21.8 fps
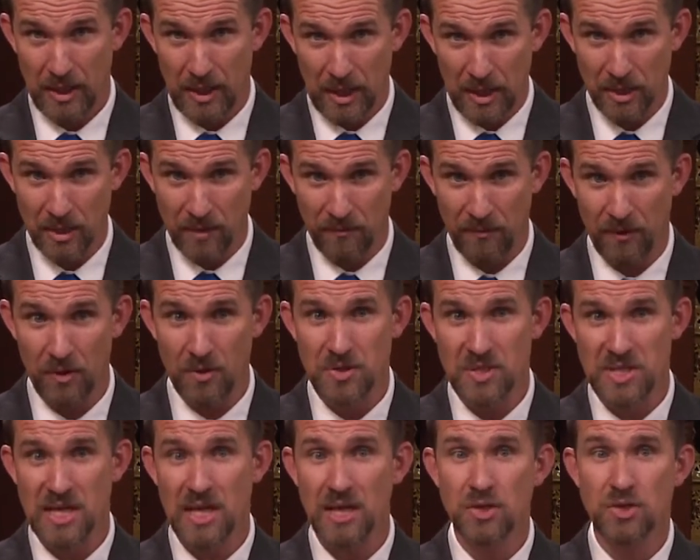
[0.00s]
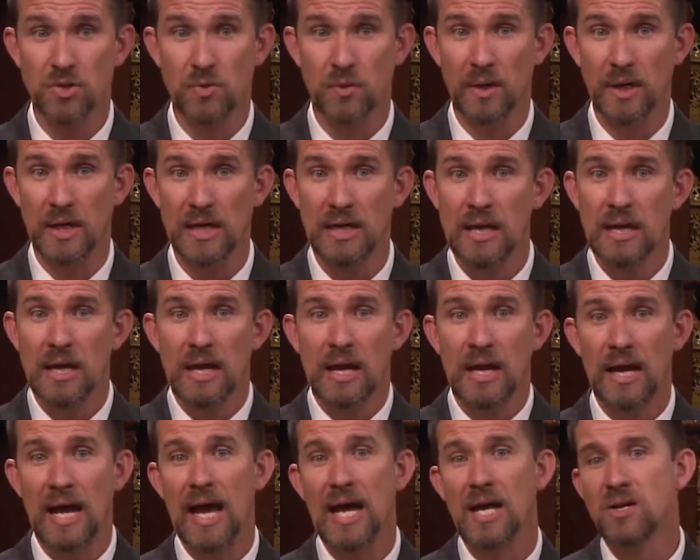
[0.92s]
in the first century
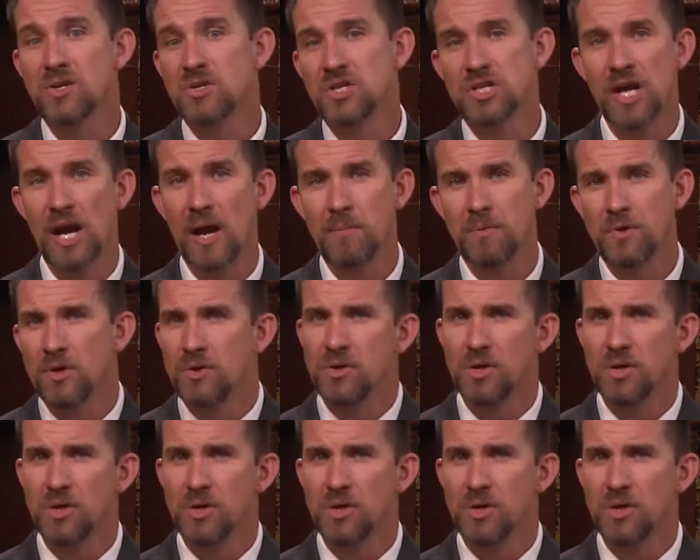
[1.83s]
in Acts chapter